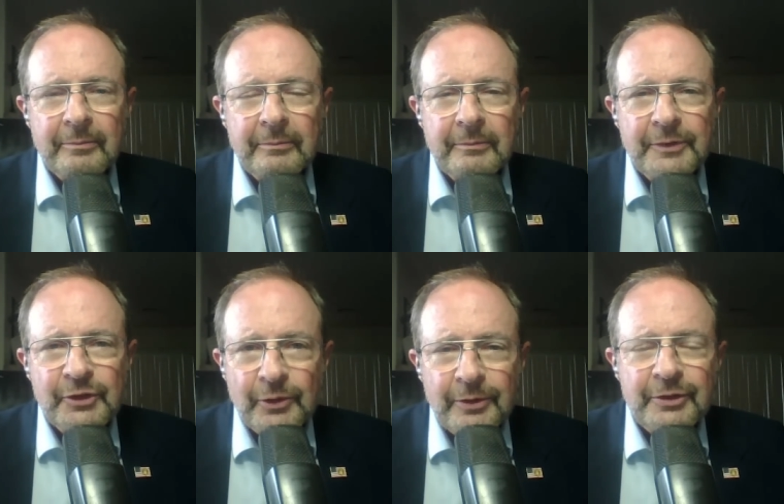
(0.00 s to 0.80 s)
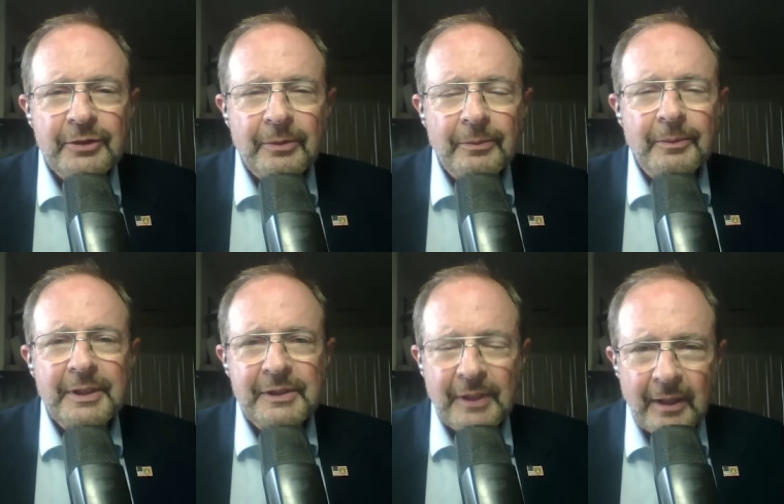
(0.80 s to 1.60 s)
search
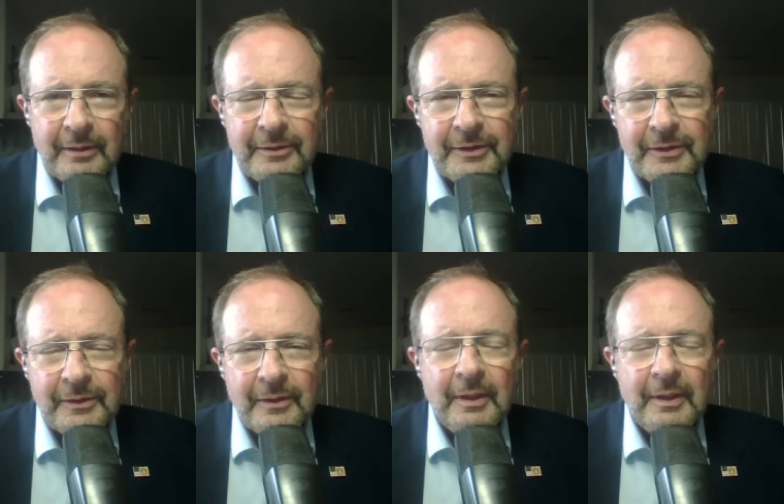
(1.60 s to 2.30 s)
results